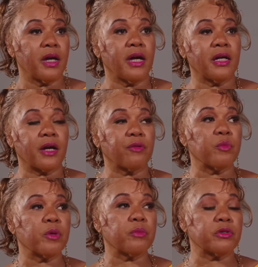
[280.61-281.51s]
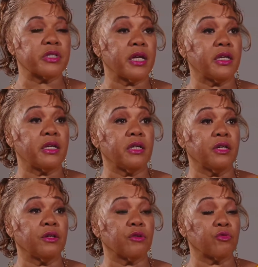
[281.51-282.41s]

And I remember taking